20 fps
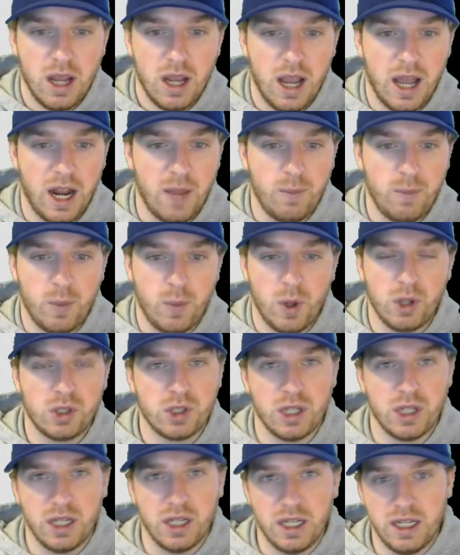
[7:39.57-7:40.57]
and I
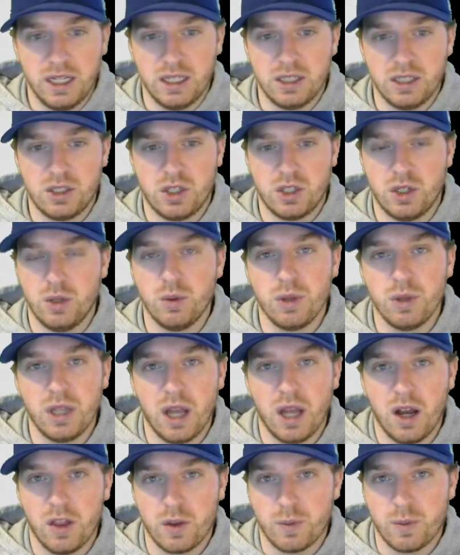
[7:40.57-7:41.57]
pushed it into
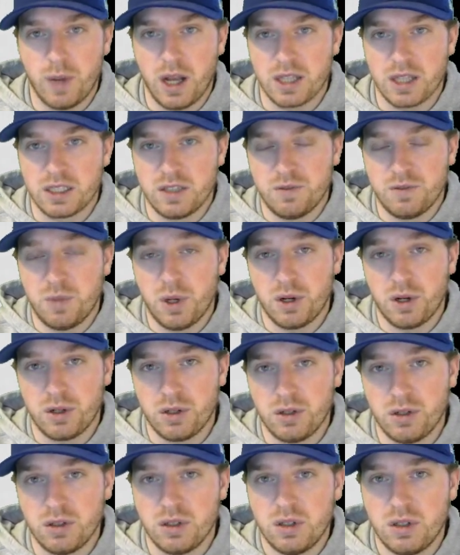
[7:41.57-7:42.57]
the other positive
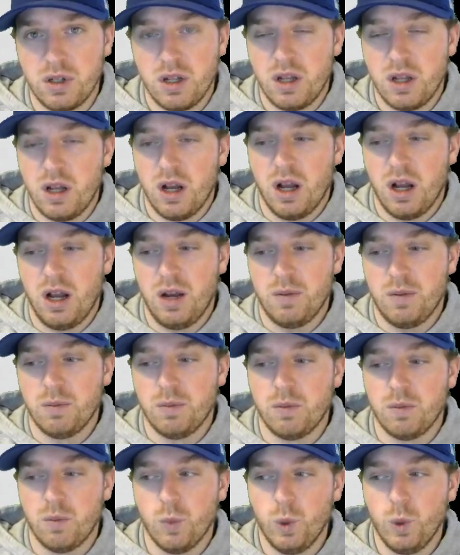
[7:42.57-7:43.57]
particle?
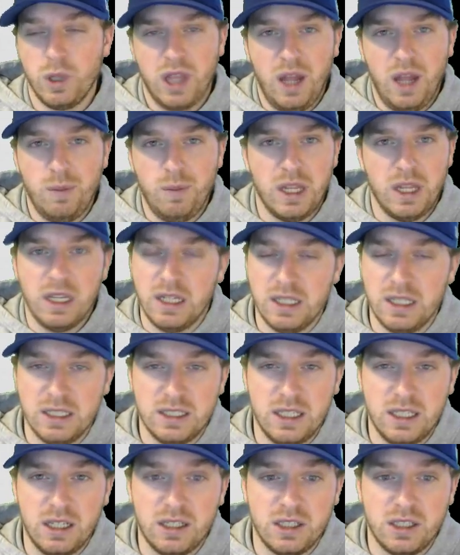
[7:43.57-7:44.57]
Would that be
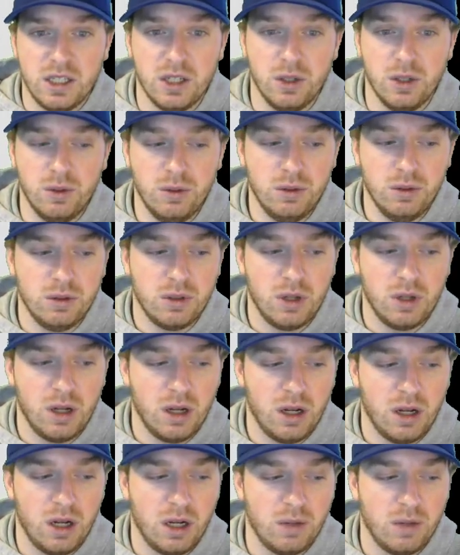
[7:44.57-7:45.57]
easy to do?
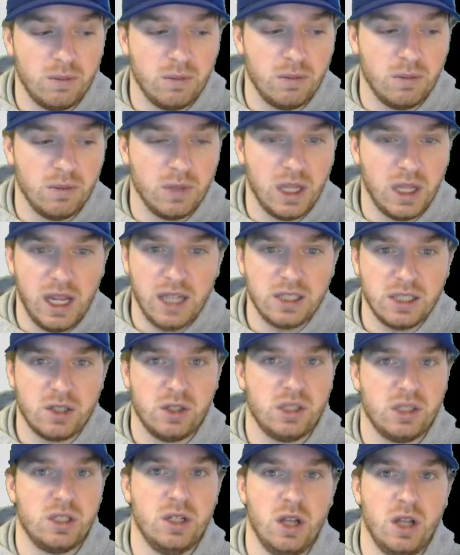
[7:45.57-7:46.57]
The
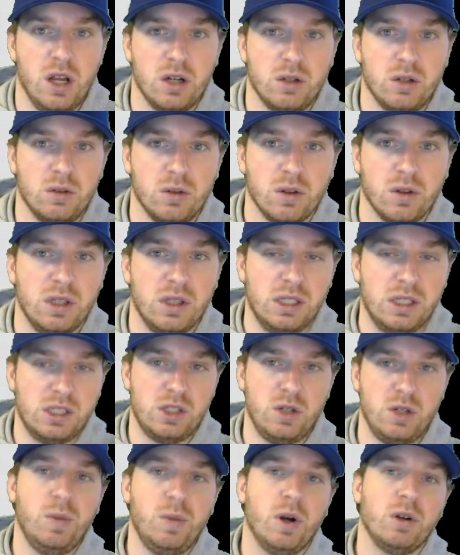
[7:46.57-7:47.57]
answer is no. These
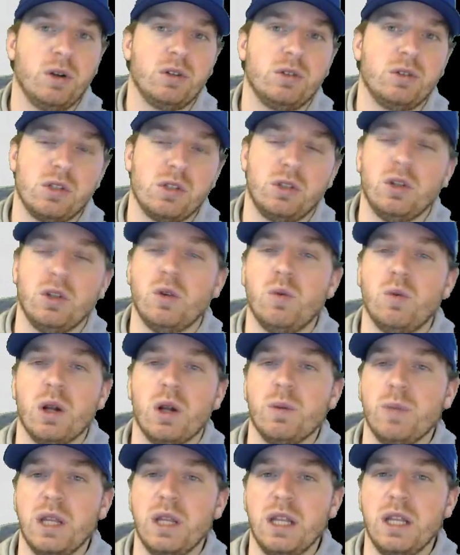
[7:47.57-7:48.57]
two particles don't
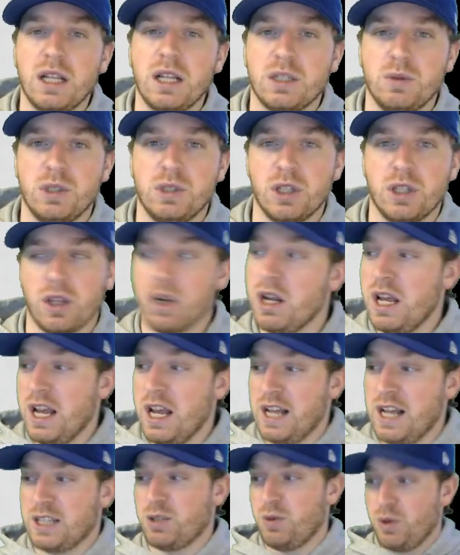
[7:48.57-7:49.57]
want to be next to each other.
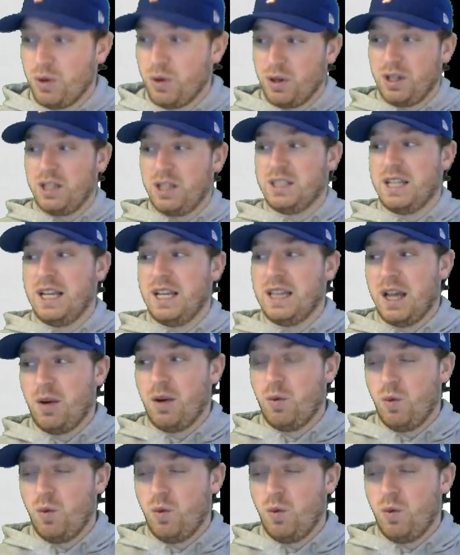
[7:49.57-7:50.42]
And so in order to take that